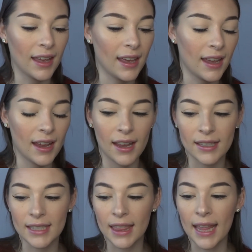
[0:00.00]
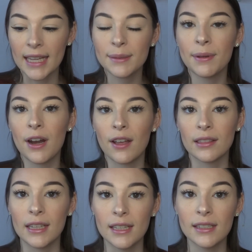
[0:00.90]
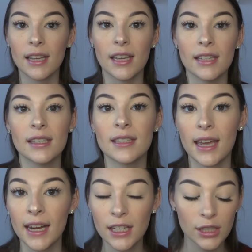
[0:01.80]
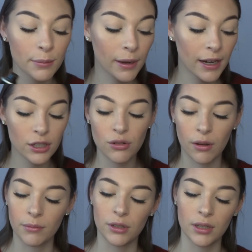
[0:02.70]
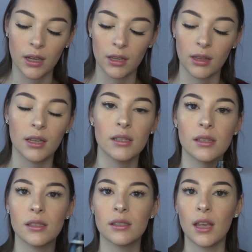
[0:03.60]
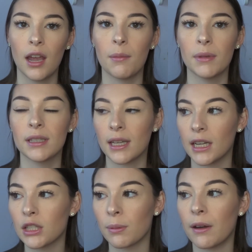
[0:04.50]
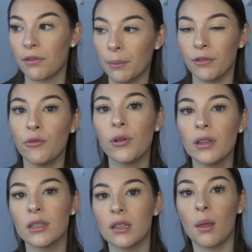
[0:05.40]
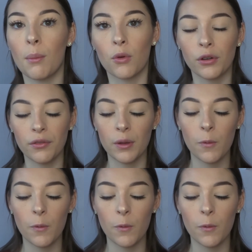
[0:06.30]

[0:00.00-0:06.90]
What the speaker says: And last but not least is setting spray. So I'm using the same setting spray from before. This is the Morphe